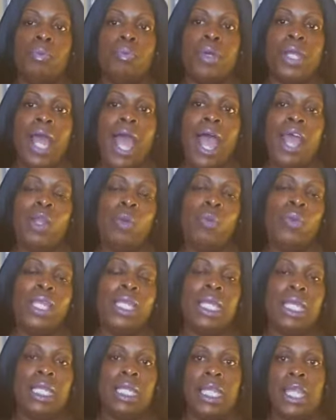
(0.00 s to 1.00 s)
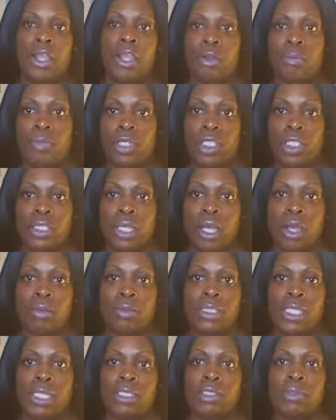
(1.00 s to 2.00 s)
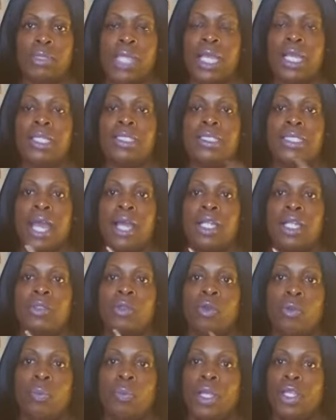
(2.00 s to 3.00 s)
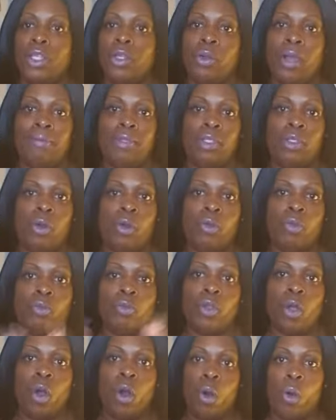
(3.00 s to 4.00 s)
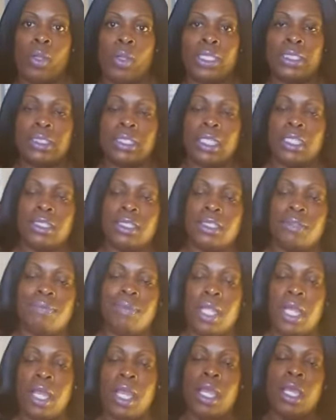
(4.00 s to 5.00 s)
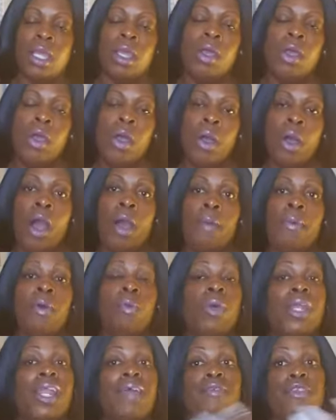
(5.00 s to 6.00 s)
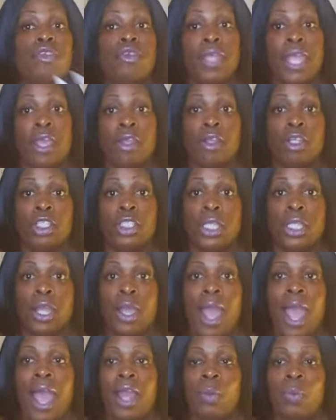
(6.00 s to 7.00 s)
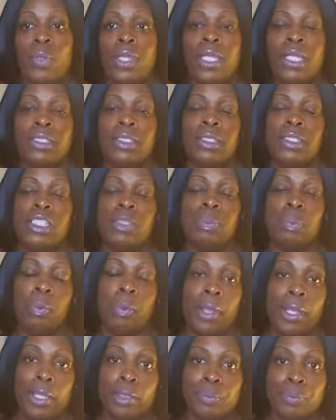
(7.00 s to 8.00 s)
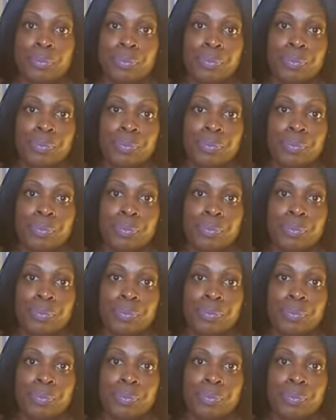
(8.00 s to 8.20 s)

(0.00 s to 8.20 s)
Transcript: But how did we get here, Michelle? Take us down a little bit. You don't have to go through the whole extensive thing, but whatever you care to share, how did we get to this point?